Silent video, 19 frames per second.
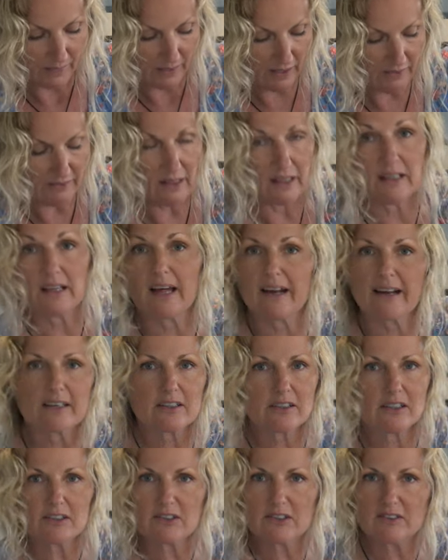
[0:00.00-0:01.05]
and then let it
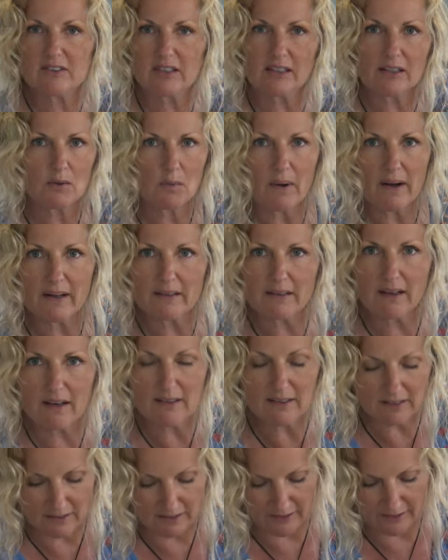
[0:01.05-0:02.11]
cook just a little while
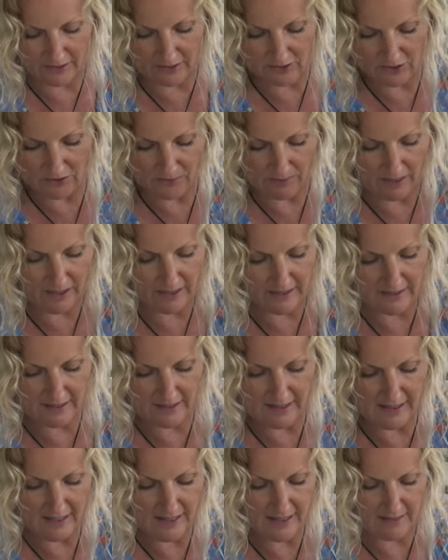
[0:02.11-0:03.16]
longer and you're ready
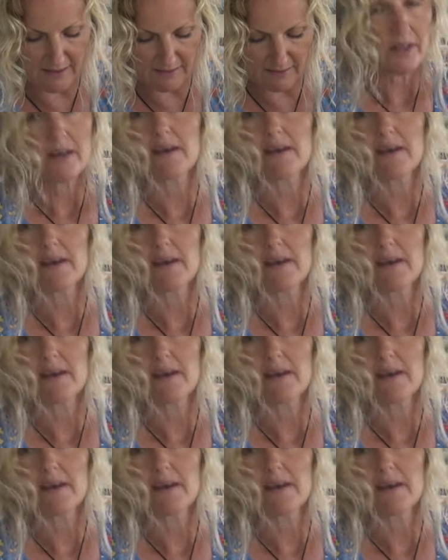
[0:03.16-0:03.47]
to eat.